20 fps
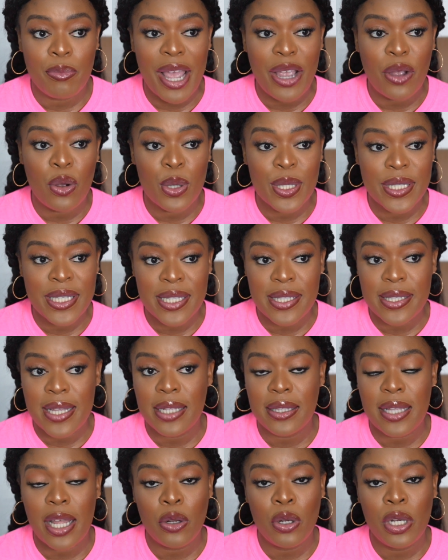By
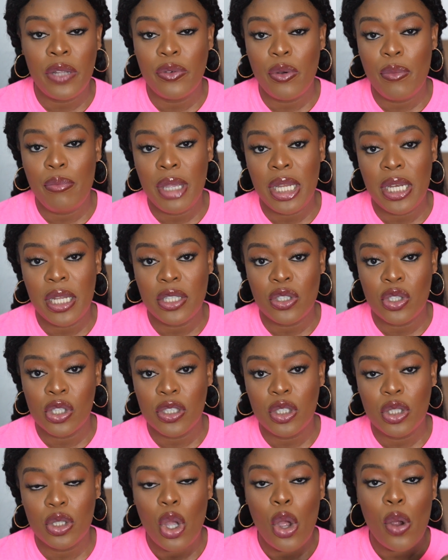consistent, I don't even mean in
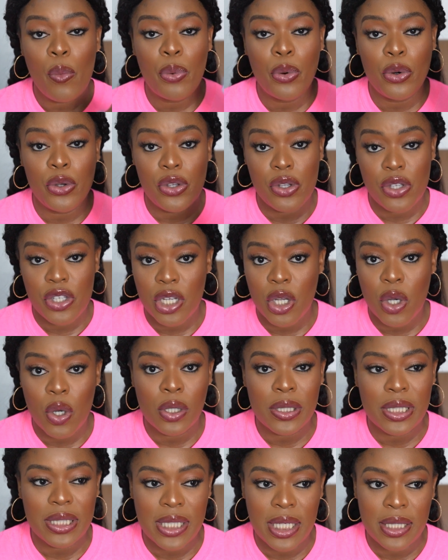just producing
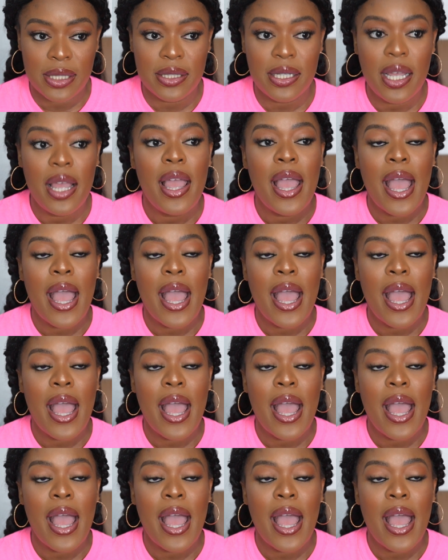content.